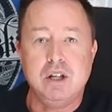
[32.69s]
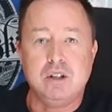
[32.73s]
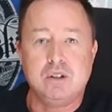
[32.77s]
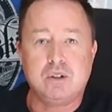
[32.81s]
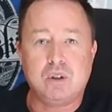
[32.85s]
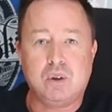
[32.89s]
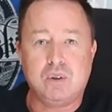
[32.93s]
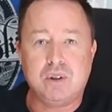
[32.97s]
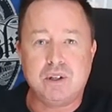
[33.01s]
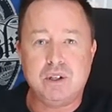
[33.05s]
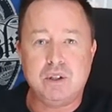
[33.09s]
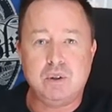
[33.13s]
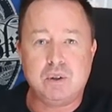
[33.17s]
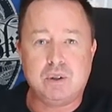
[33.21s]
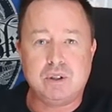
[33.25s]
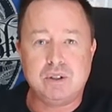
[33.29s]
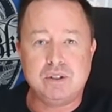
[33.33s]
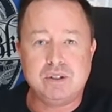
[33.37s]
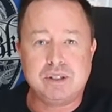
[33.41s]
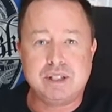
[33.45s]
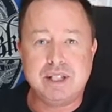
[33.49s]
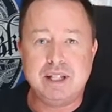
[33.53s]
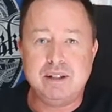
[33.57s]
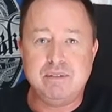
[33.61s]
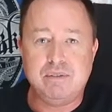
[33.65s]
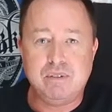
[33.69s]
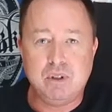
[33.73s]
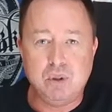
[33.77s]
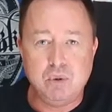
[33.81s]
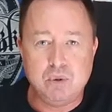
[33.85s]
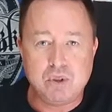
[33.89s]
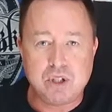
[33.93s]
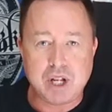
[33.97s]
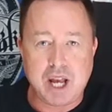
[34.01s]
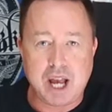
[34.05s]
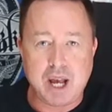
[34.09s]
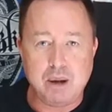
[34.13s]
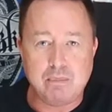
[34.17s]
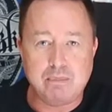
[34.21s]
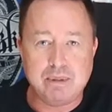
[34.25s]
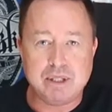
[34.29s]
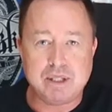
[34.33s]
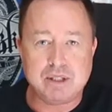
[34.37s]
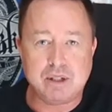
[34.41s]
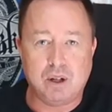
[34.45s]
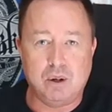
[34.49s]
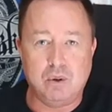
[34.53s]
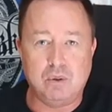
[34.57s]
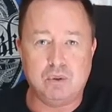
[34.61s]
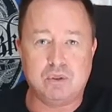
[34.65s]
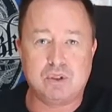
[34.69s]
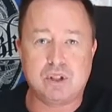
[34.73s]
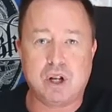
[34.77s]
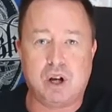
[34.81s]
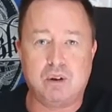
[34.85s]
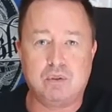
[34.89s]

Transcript: so that you can see future episodes